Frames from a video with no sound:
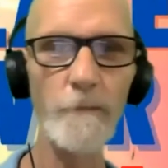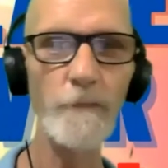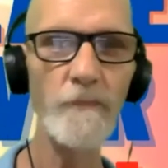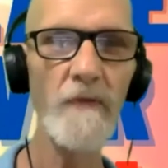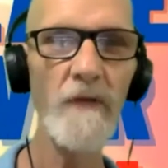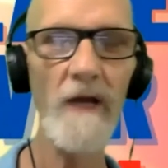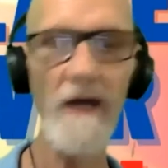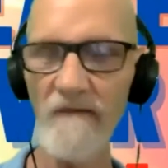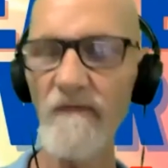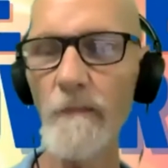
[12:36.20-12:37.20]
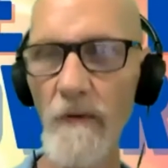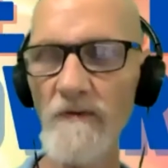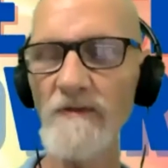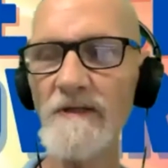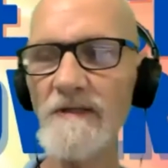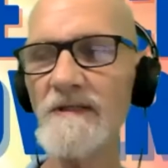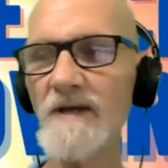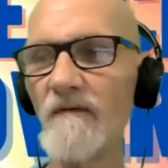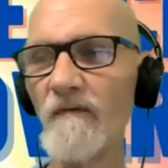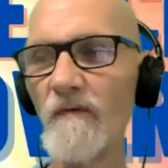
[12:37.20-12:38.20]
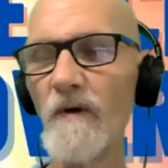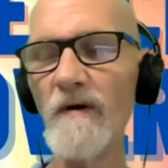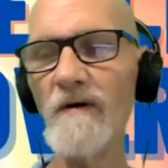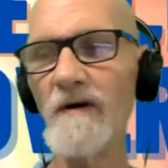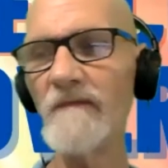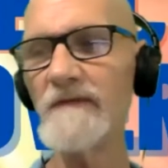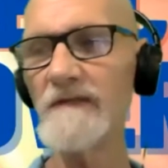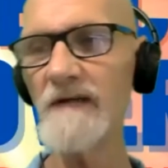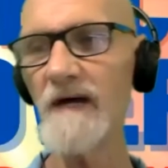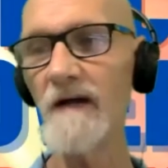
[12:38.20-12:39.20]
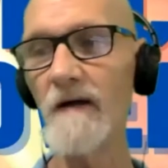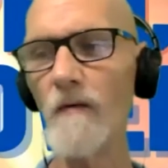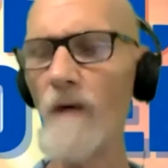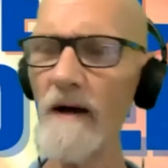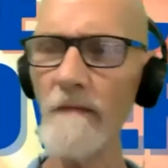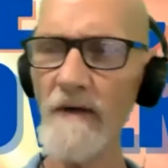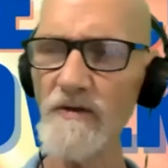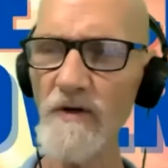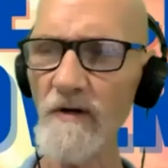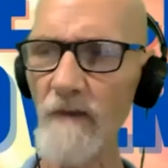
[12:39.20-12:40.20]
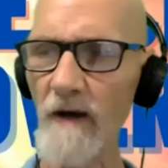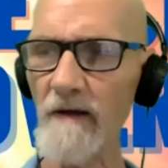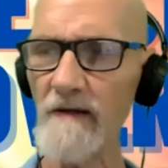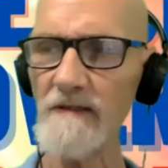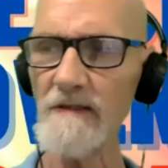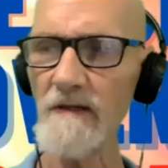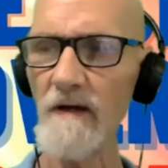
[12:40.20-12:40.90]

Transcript: Right. If a person is self-aware enough to say, why am I triggered by this?